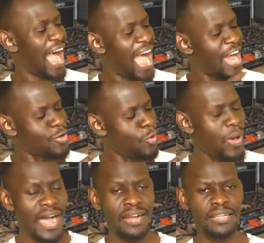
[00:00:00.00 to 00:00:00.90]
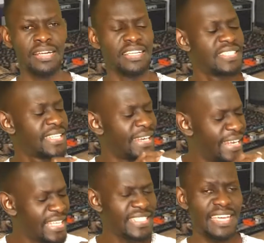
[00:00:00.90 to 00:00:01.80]
Arua is a
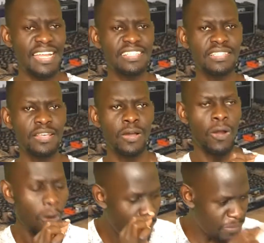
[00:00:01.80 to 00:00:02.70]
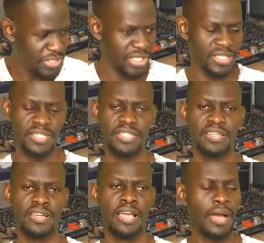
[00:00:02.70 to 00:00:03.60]
dangerous object,
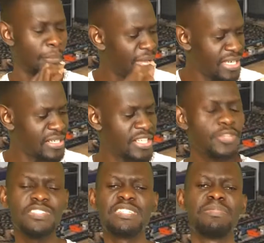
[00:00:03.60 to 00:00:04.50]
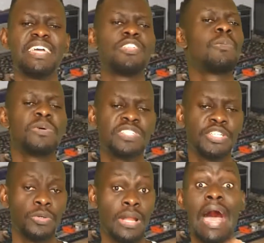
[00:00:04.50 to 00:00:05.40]
mainly used by the
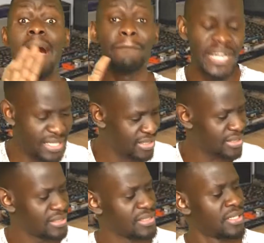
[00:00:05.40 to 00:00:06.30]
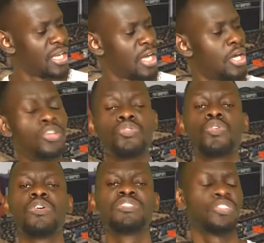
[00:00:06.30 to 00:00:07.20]
opposition, apparently, to
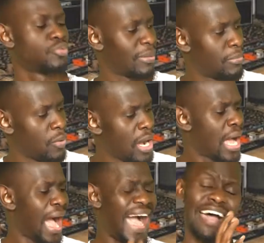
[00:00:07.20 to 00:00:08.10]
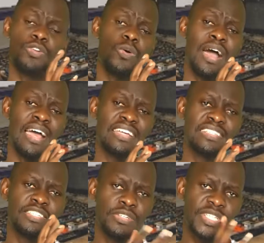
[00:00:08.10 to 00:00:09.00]
cause trouble. Arua
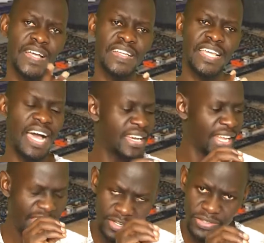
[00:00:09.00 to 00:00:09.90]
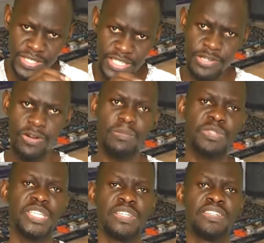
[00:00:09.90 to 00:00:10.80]
is usually an innocent
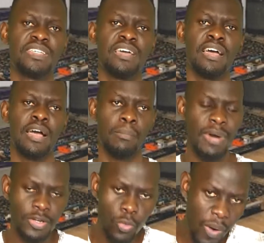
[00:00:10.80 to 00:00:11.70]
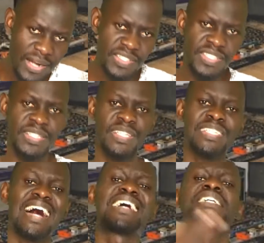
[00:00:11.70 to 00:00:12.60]
object, but once it is
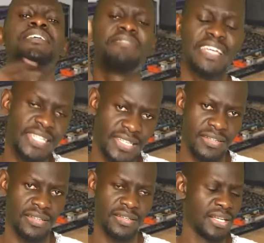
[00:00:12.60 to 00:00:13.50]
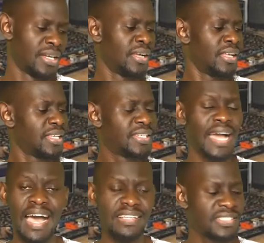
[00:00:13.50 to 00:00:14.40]
activated, it
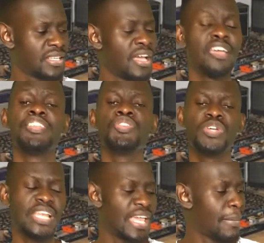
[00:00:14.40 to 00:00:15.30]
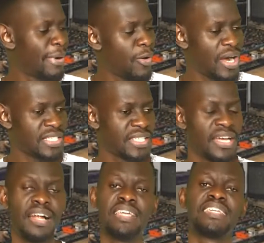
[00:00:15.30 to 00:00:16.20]
has nuclear powers.
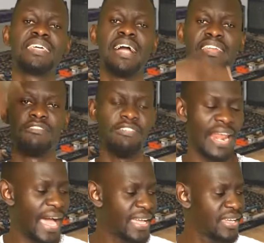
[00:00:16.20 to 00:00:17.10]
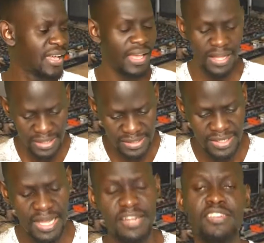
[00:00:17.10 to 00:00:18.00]
It can fly,
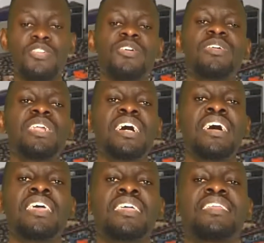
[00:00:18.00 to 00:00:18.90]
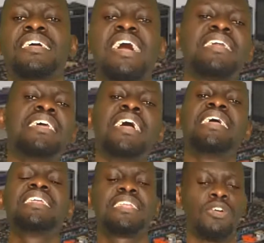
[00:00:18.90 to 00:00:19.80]
it can roll, it can
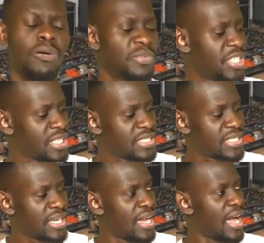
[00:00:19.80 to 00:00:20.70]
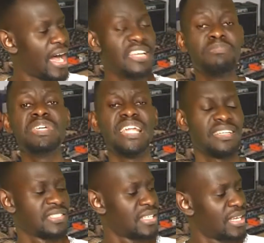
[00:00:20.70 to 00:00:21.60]
hit objects, and
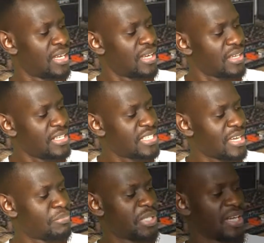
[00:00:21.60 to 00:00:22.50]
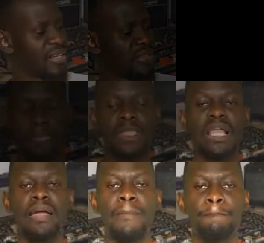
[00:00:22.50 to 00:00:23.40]
mirrors disappear.
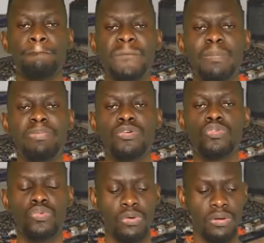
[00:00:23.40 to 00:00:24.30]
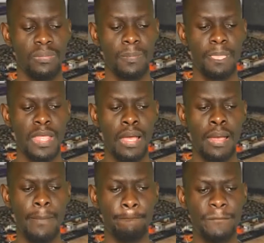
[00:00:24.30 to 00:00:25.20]
Bebe Cool.
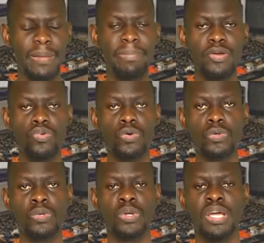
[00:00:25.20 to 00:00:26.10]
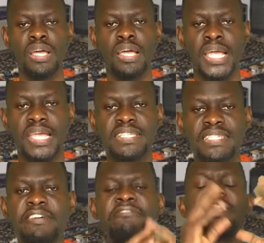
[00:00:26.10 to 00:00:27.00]
Bebe Cool is
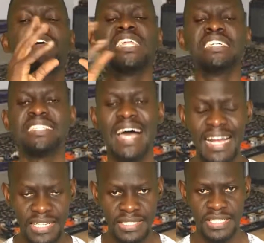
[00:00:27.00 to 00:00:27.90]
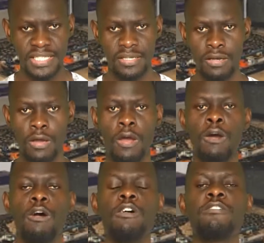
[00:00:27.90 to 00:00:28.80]
the violent act
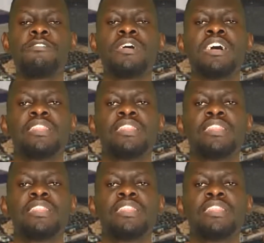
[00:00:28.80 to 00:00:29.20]
of